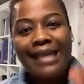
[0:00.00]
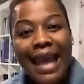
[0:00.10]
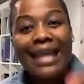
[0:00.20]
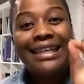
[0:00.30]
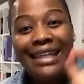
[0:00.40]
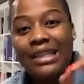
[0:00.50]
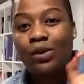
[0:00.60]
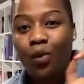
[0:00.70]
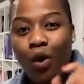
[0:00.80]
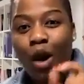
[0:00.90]
Take
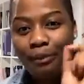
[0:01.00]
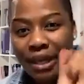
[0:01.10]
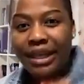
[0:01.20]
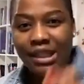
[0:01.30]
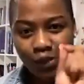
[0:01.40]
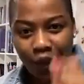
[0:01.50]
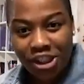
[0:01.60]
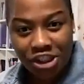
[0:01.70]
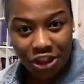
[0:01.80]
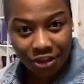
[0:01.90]
this, copy this
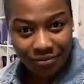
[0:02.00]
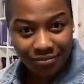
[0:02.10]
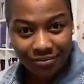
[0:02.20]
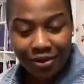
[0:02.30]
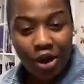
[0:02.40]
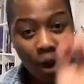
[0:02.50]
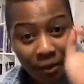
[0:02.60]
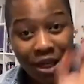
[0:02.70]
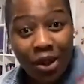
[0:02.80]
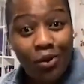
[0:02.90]
question,
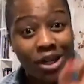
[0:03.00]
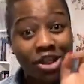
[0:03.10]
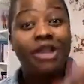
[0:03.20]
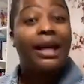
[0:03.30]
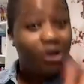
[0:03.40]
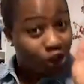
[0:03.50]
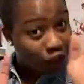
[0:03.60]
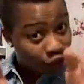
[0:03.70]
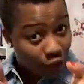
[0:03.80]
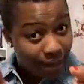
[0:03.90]
copy the question that you
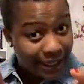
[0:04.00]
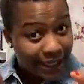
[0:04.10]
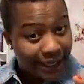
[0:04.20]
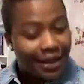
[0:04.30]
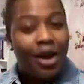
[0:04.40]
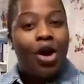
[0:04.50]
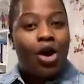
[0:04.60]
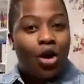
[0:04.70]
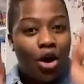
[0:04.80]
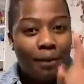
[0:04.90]
just commented.
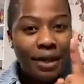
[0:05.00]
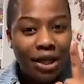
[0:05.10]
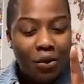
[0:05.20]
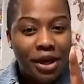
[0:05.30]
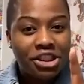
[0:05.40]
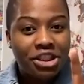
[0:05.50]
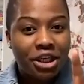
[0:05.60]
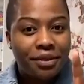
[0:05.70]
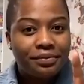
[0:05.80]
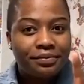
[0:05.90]
Copy the
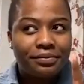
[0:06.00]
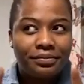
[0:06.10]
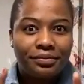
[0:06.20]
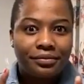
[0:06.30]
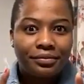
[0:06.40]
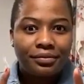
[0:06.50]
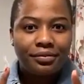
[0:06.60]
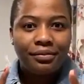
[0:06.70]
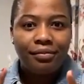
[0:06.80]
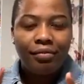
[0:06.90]
question.
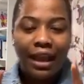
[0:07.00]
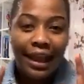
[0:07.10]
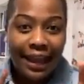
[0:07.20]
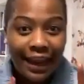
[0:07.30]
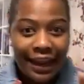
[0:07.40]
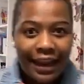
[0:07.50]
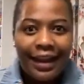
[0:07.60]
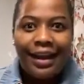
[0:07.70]
Eh?